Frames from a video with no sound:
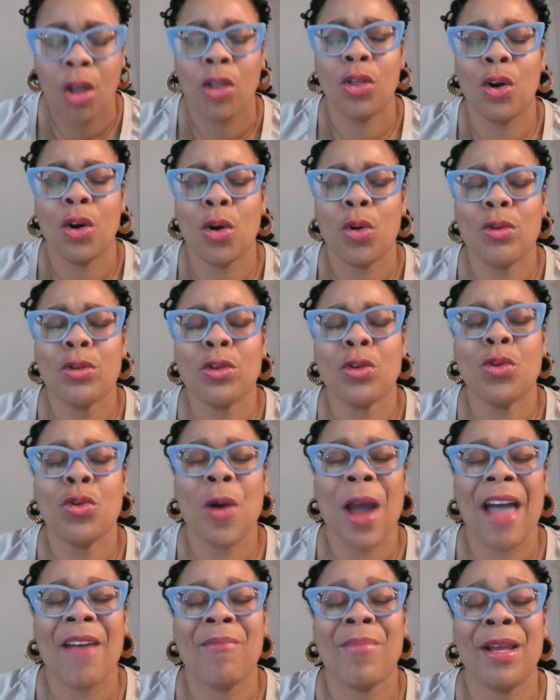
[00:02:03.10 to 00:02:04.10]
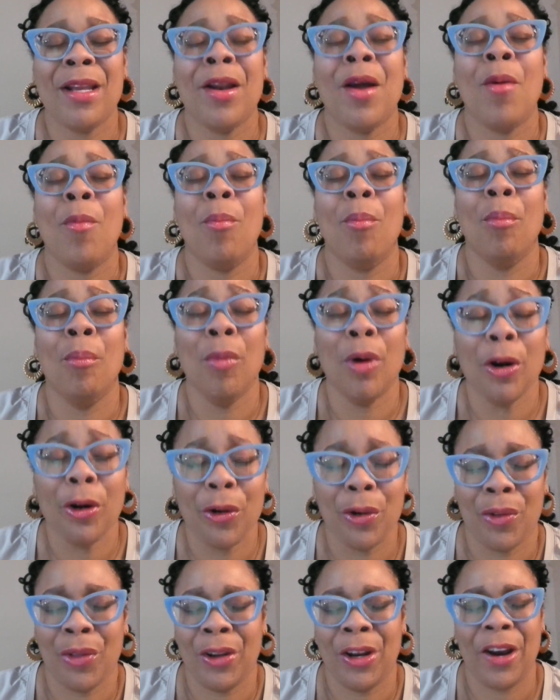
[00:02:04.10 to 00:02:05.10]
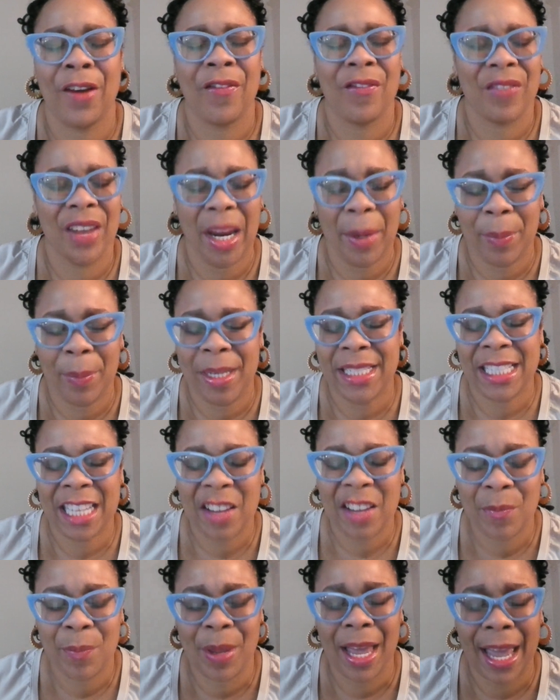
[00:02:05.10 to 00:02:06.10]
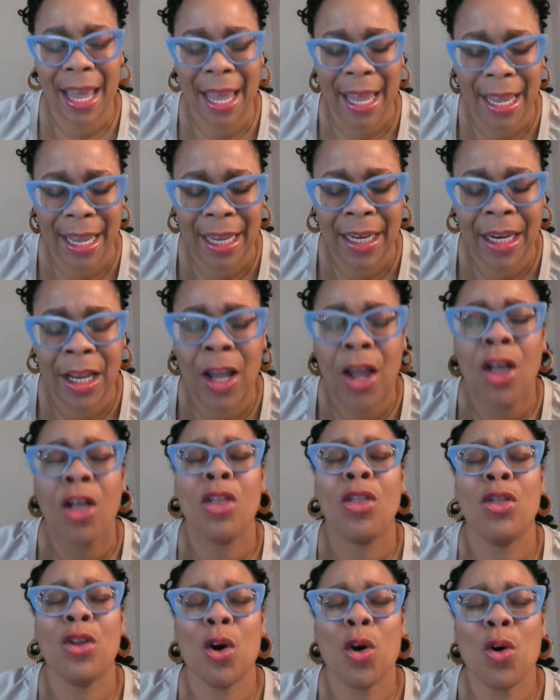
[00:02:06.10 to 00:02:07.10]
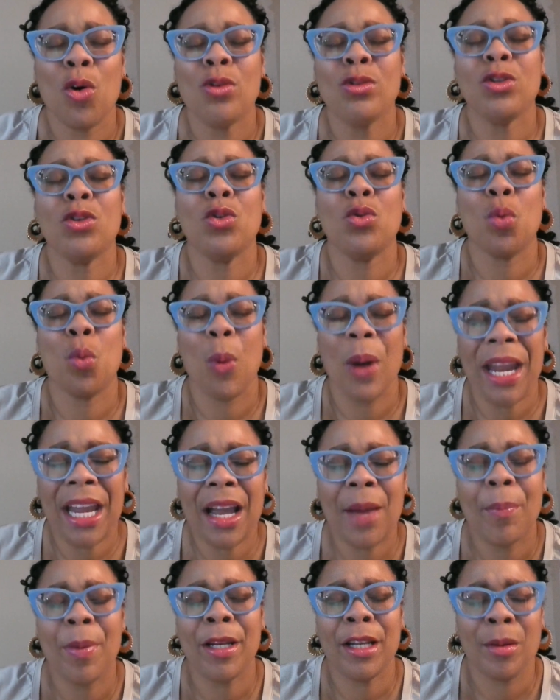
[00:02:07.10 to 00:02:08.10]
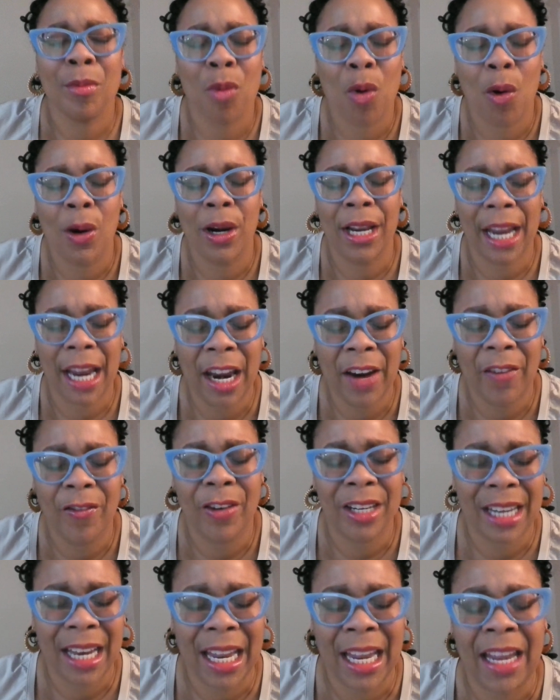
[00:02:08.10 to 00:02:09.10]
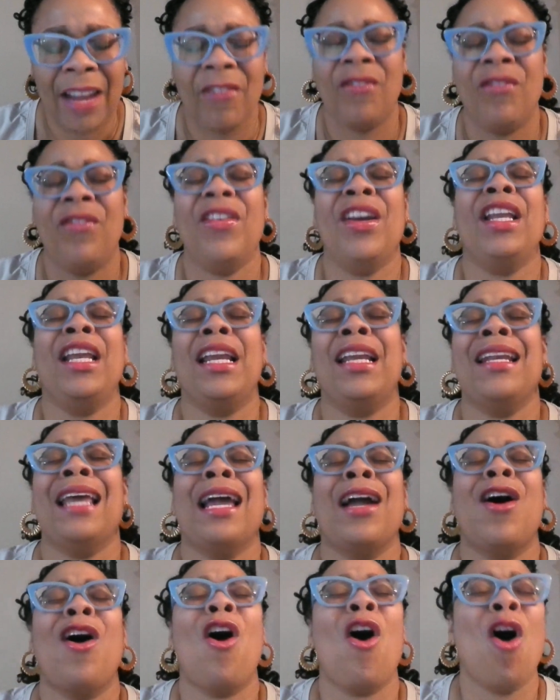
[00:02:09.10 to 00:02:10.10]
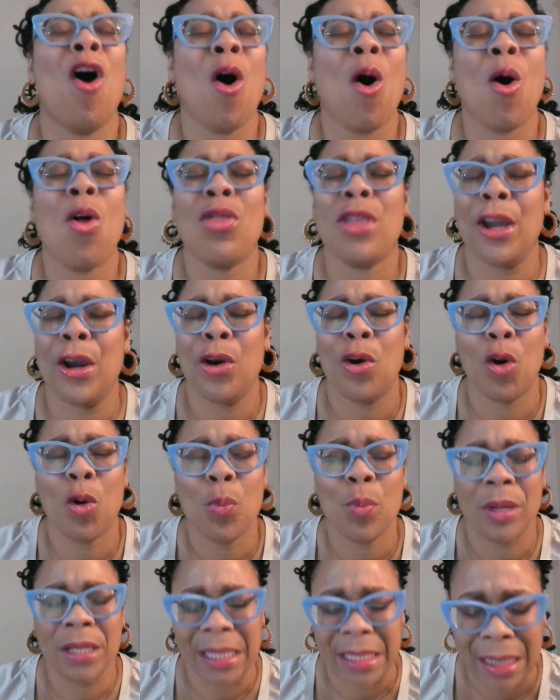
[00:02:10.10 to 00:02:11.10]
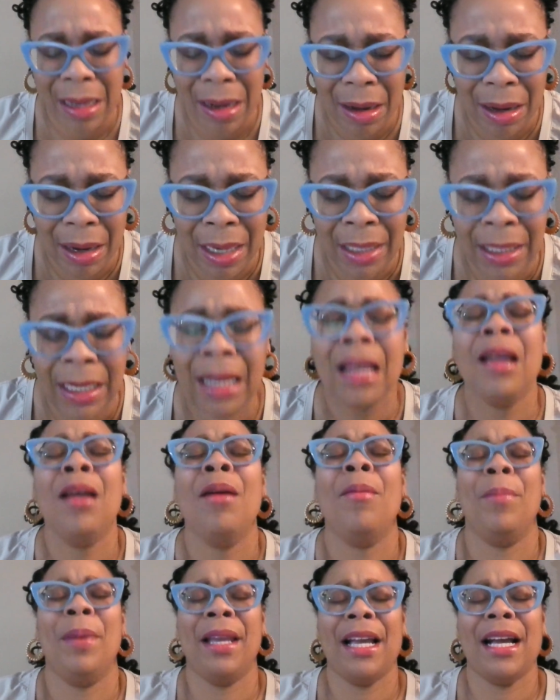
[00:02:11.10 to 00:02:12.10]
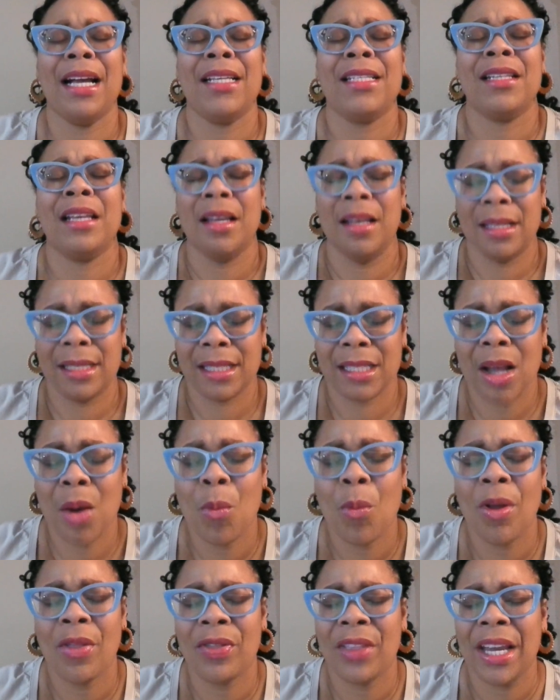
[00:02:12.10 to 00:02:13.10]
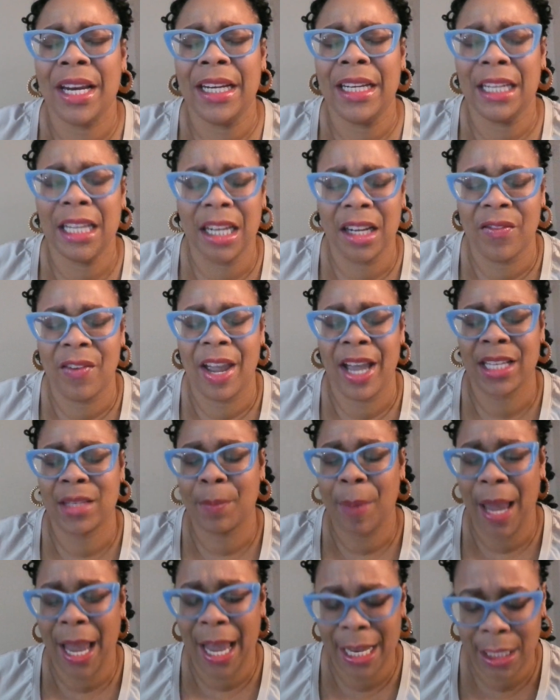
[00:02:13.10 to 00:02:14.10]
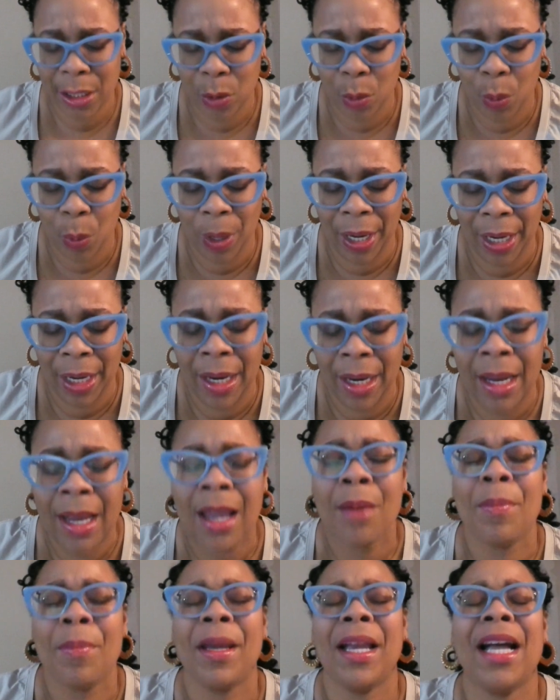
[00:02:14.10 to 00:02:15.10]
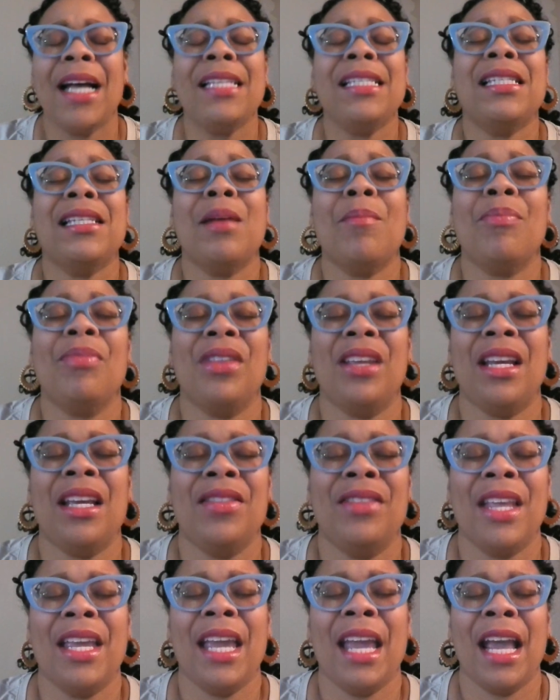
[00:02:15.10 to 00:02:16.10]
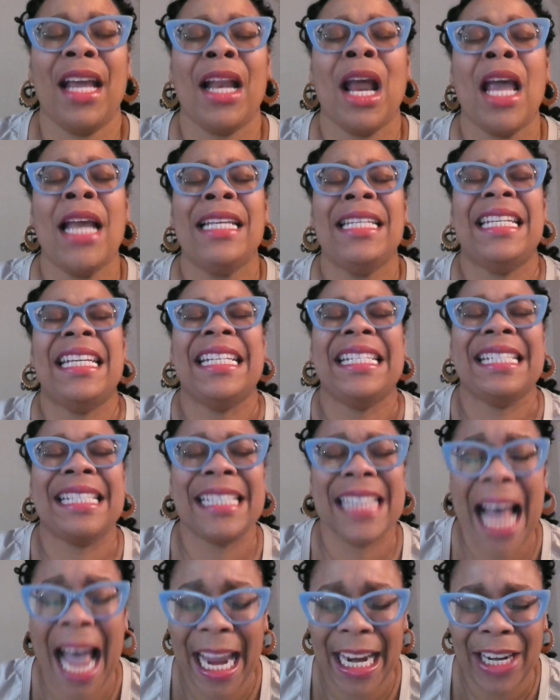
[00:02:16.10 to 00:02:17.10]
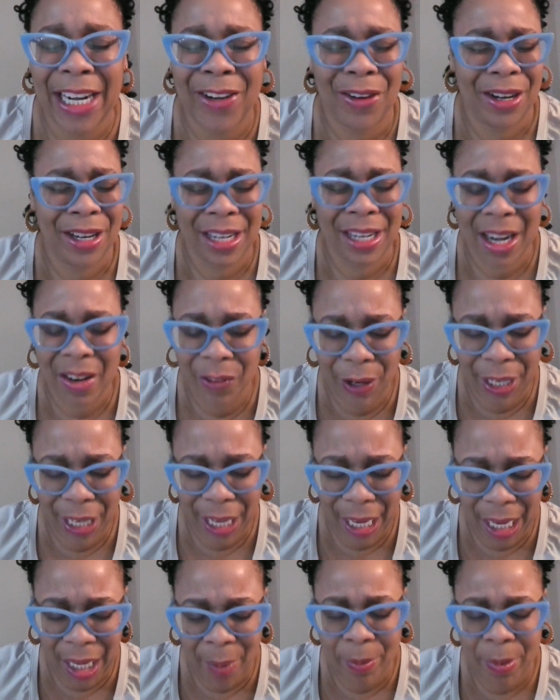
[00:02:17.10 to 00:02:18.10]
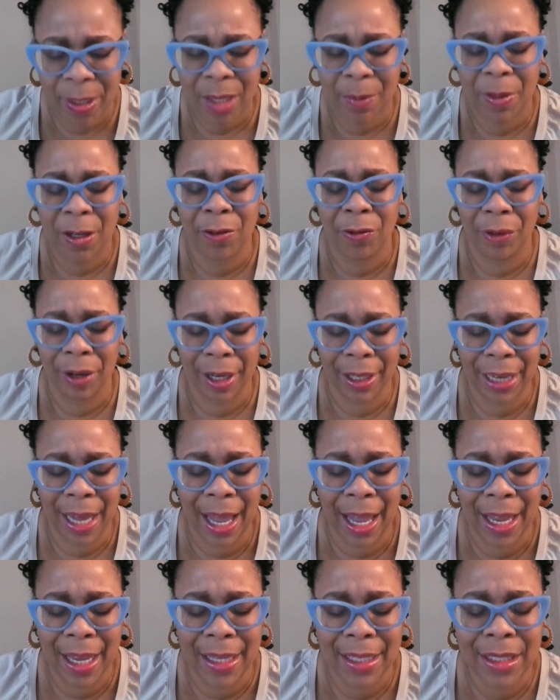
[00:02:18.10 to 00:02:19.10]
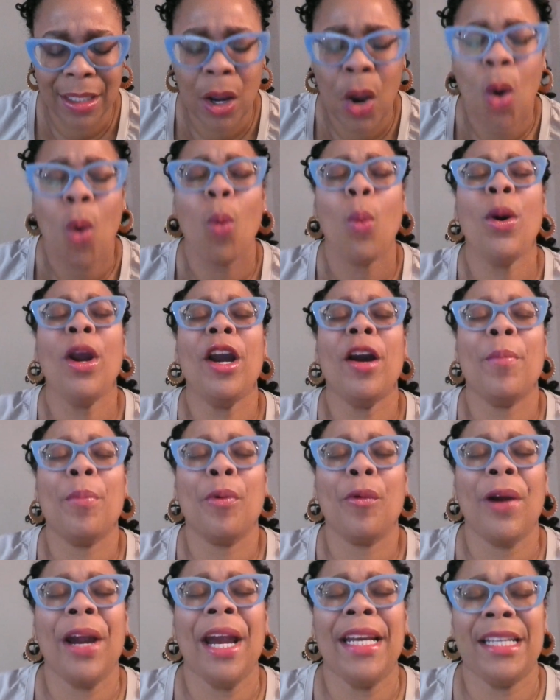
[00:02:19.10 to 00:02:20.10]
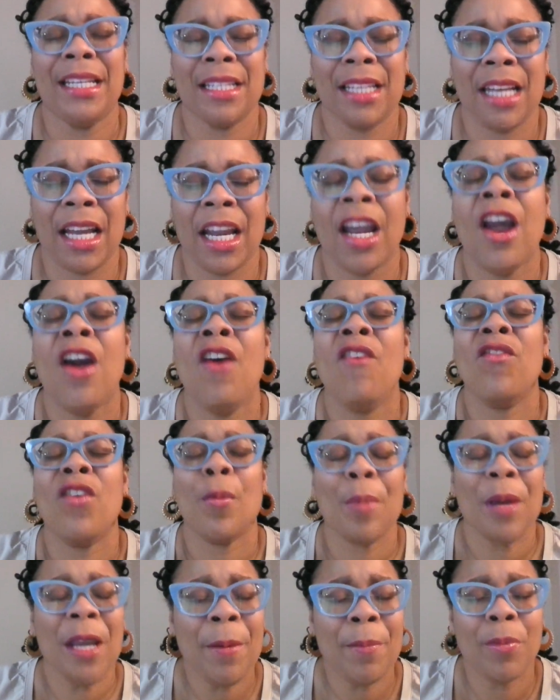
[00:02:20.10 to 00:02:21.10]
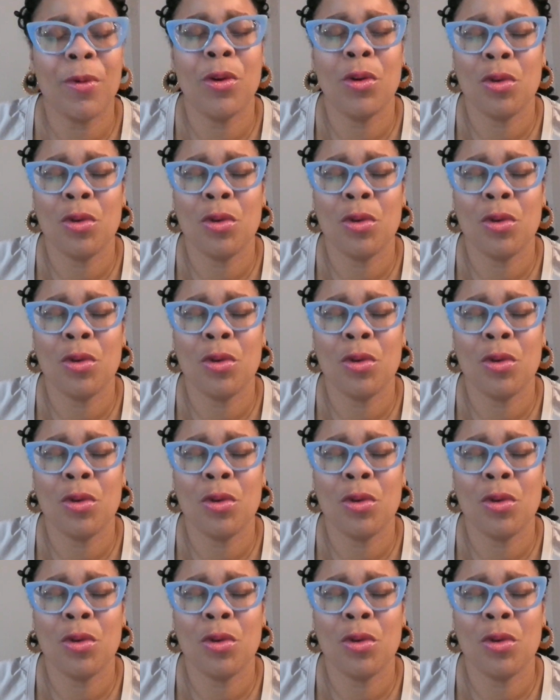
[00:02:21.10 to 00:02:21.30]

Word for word: those who have been murdered and their families left behind, those who wake up in the morning every day feeling like all their hope is gone because someone they love has passed away, because something they had desired never came to be realized. We are praying today for people